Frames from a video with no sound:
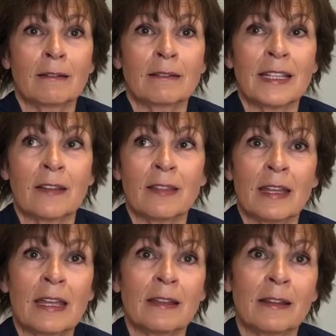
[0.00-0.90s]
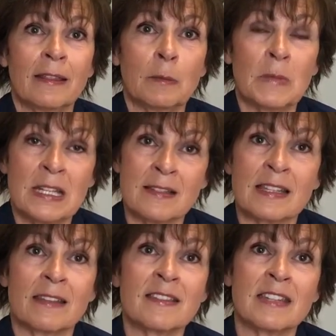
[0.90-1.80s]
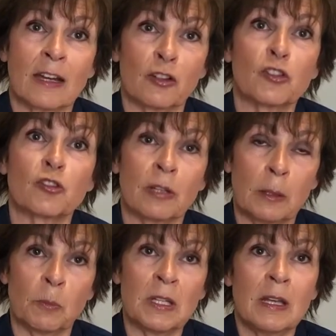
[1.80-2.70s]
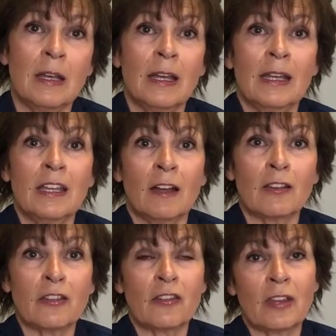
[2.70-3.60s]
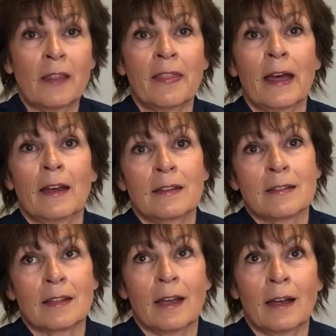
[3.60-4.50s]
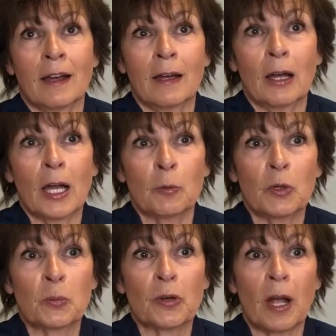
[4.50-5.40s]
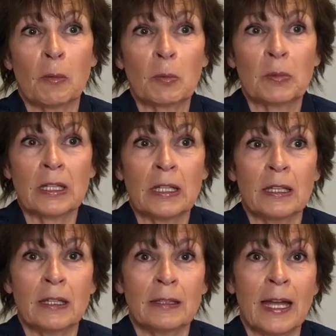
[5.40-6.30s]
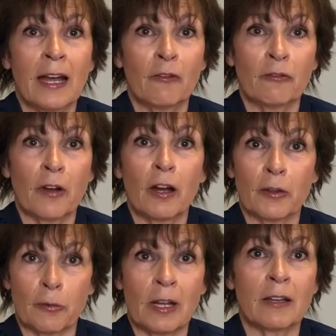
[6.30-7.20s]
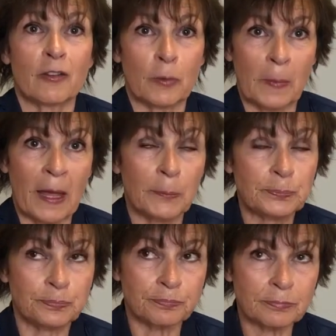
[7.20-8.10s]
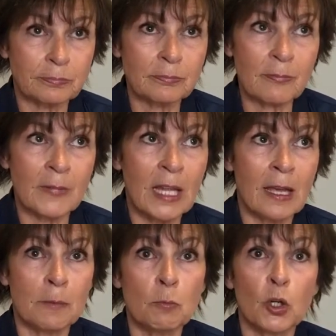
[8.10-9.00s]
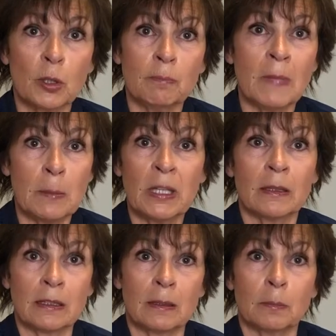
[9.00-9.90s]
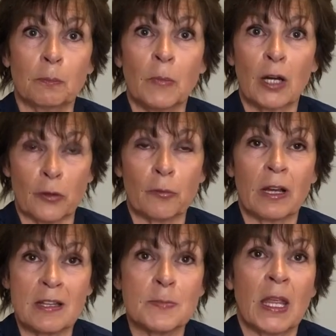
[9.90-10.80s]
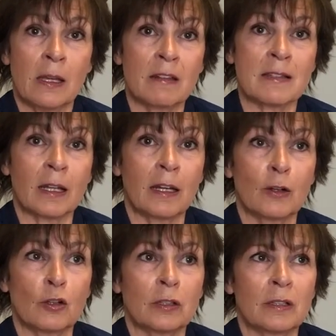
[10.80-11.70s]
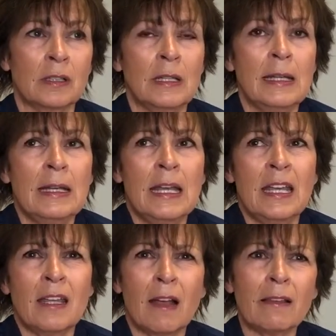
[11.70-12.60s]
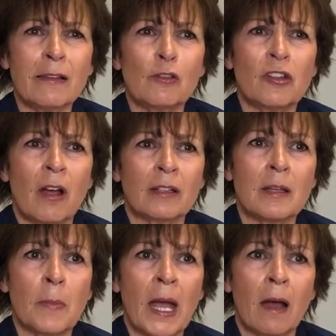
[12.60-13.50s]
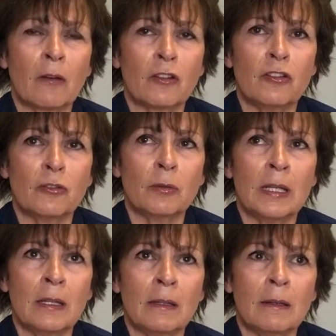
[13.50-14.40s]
get the meniscus tears trimmed. He also said that I would probably have arthritis from that, and maybe a little arthritis pain as I got older. He also talked about doing